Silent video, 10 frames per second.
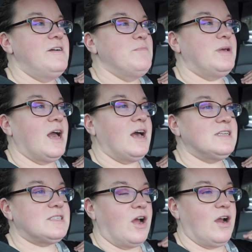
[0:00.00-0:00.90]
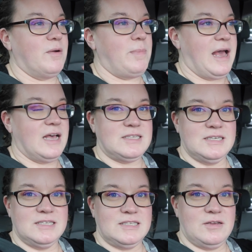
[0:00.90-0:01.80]
because our
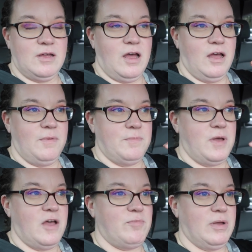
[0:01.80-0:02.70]
passes have